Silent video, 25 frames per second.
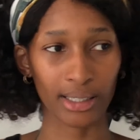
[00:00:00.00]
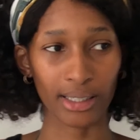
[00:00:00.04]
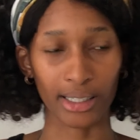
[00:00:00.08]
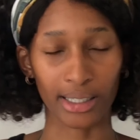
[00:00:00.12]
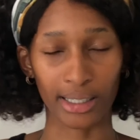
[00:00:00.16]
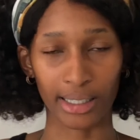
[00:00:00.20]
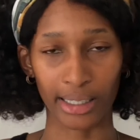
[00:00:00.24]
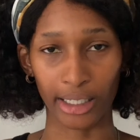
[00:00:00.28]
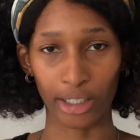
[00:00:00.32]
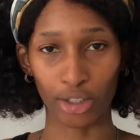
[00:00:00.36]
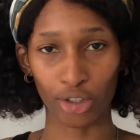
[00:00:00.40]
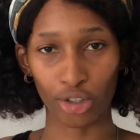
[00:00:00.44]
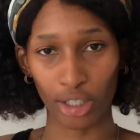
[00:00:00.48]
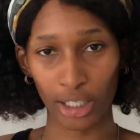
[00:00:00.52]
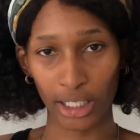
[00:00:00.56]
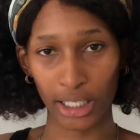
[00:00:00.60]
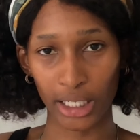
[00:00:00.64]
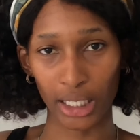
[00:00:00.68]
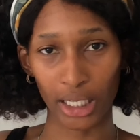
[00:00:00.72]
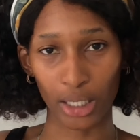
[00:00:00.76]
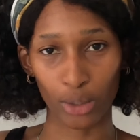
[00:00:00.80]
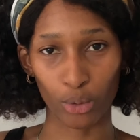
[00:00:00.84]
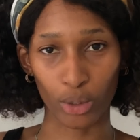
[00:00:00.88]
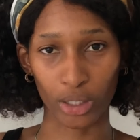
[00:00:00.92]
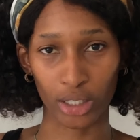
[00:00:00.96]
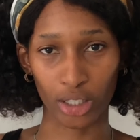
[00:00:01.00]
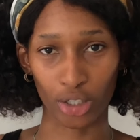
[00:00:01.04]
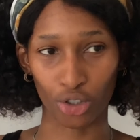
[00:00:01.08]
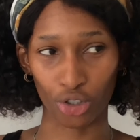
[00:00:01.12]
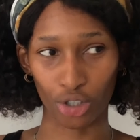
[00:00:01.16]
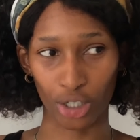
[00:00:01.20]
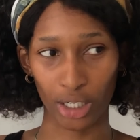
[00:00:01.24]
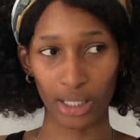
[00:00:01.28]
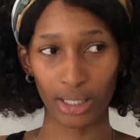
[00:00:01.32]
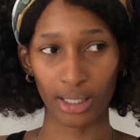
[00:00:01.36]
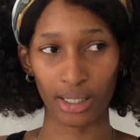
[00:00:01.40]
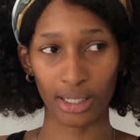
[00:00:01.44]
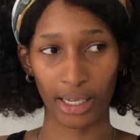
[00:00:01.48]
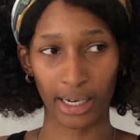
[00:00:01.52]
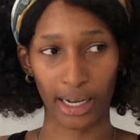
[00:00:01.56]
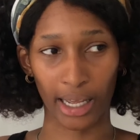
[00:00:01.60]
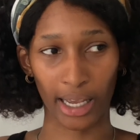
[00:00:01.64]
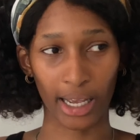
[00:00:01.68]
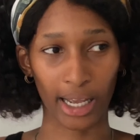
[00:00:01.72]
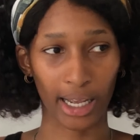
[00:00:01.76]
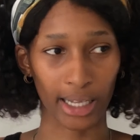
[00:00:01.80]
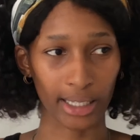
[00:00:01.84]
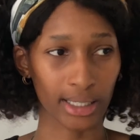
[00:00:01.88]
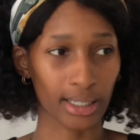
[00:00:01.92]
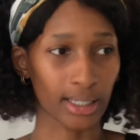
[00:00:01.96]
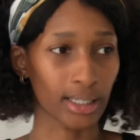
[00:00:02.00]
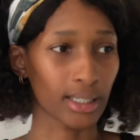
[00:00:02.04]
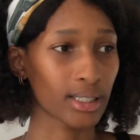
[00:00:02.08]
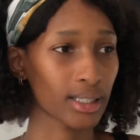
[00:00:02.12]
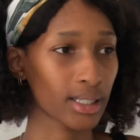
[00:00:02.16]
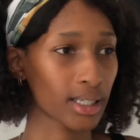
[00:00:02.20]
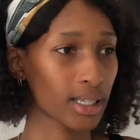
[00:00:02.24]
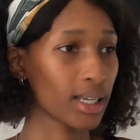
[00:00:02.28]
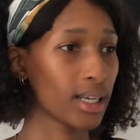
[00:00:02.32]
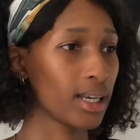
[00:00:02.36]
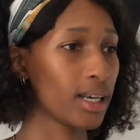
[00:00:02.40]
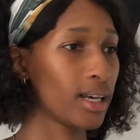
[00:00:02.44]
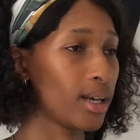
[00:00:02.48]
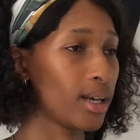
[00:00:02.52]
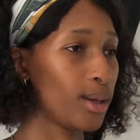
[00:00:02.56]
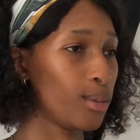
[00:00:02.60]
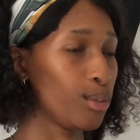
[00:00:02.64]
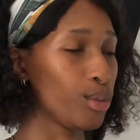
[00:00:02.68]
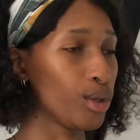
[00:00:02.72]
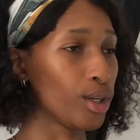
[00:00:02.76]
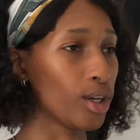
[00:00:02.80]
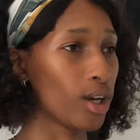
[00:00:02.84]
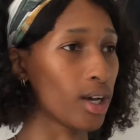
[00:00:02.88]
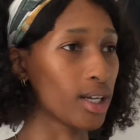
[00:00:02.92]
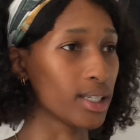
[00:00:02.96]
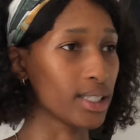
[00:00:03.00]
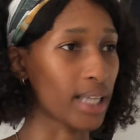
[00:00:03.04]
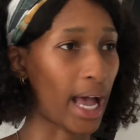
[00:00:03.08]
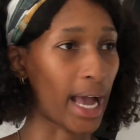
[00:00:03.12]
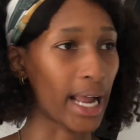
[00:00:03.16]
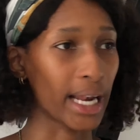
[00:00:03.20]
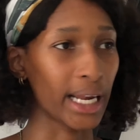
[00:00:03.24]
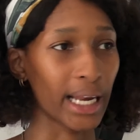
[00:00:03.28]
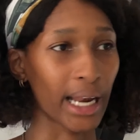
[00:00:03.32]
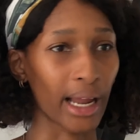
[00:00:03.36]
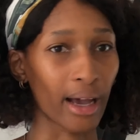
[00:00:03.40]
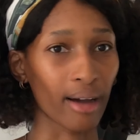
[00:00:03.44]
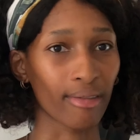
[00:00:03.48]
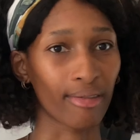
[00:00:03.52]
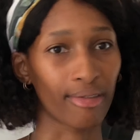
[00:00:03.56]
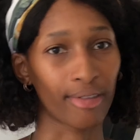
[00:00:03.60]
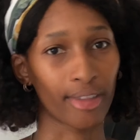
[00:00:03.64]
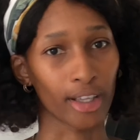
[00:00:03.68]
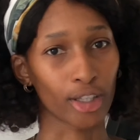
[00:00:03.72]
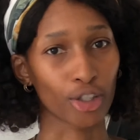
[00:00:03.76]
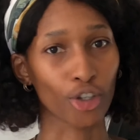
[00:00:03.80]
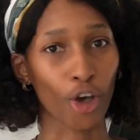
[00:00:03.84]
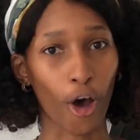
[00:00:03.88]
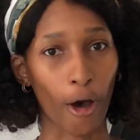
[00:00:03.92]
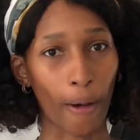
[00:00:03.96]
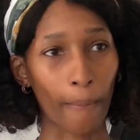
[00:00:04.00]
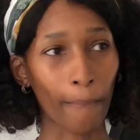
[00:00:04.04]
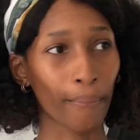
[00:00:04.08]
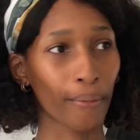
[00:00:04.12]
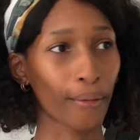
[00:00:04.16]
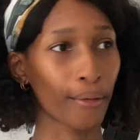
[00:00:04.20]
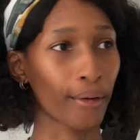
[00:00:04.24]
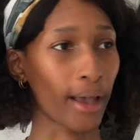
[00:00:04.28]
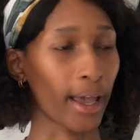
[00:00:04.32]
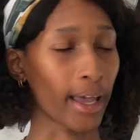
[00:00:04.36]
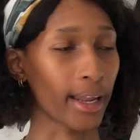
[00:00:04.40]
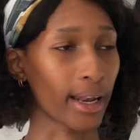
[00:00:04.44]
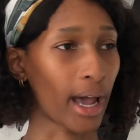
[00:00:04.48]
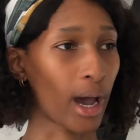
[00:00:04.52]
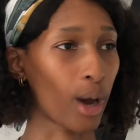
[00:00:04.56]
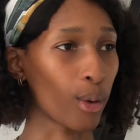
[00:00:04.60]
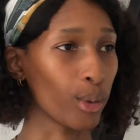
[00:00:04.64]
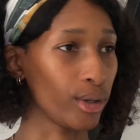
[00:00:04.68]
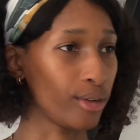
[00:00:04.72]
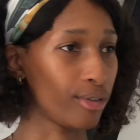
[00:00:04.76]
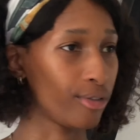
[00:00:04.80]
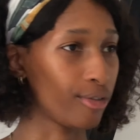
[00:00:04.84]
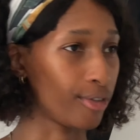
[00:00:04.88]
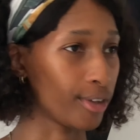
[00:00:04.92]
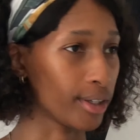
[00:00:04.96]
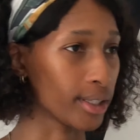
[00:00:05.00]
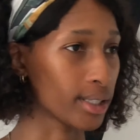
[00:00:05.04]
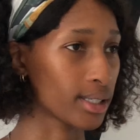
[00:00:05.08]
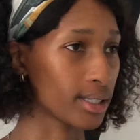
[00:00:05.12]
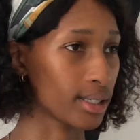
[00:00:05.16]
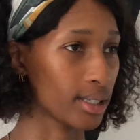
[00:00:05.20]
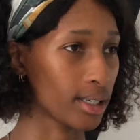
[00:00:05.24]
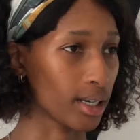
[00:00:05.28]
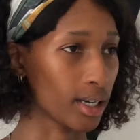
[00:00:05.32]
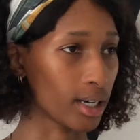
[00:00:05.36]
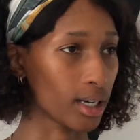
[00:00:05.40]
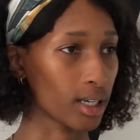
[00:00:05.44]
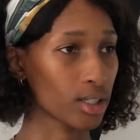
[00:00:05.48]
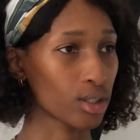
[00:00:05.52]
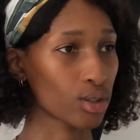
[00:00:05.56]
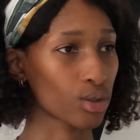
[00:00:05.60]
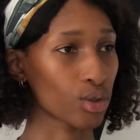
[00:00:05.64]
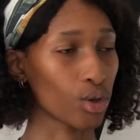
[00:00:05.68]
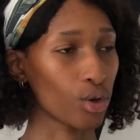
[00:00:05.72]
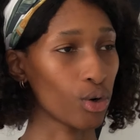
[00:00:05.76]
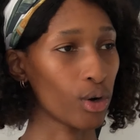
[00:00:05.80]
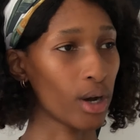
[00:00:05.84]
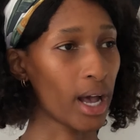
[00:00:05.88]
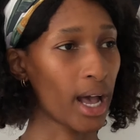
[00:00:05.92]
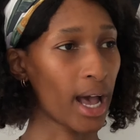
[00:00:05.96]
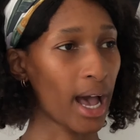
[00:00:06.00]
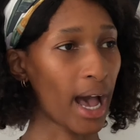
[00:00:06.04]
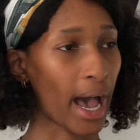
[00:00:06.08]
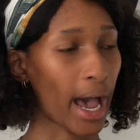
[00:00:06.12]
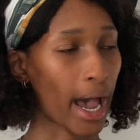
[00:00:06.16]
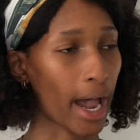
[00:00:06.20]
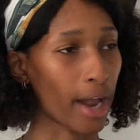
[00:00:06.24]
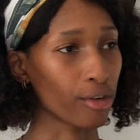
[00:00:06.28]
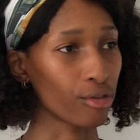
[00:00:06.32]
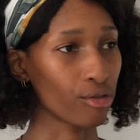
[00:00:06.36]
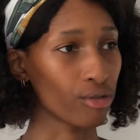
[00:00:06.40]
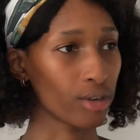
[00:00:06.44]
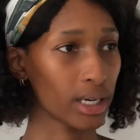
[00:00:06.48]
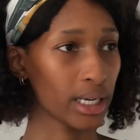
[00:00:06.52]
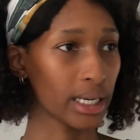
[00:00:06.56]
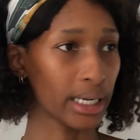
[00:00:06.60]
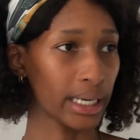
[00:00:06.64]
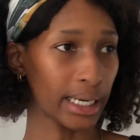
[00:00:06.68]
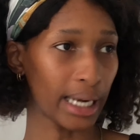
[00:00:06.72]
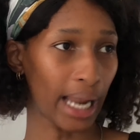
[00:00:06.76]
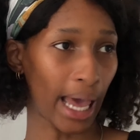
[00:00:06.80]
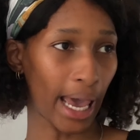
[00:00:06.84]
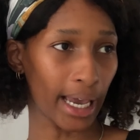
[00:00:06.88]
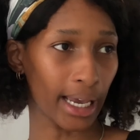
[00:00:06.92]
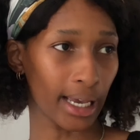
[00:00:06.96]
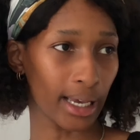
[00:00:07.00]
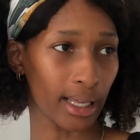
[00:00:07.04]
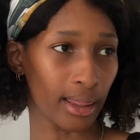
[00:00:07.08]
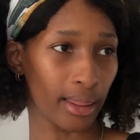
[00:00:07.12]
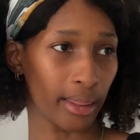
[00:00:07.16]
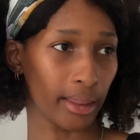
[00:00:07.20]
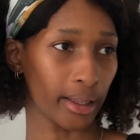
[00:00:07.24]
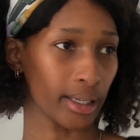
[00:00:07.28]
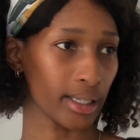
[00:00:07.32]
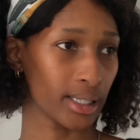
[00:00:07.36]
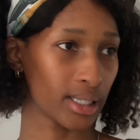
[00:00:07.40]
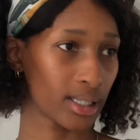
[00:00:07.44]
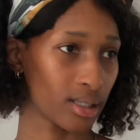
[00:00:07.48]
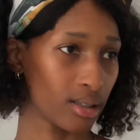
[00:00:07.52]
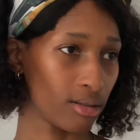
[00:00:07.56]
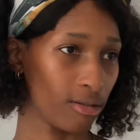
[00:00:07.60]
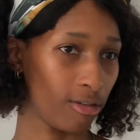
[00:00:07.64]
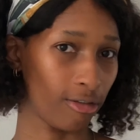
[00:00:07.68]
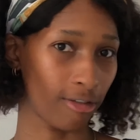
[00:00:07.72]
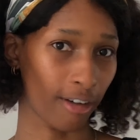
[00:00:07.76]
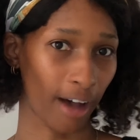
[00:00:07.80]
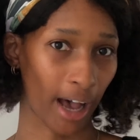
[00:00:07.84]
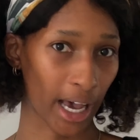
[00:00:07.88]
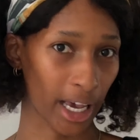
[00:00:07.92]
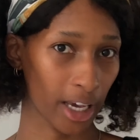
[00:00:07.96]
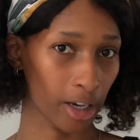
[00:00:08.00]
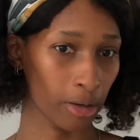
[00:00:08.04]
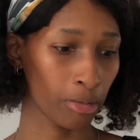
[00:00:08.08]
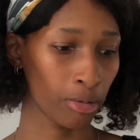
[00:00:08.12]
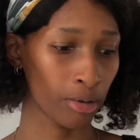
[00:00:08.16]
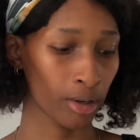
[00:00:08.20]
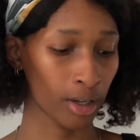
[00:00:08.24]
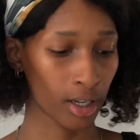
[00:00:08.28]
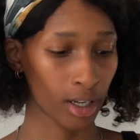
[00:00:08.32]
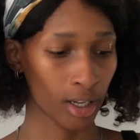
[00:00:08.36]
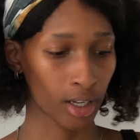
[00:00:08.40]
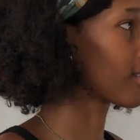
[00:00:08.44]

It's literally, it was a dress and I cut it because I love the top and how it fits here. So I really like this vibe.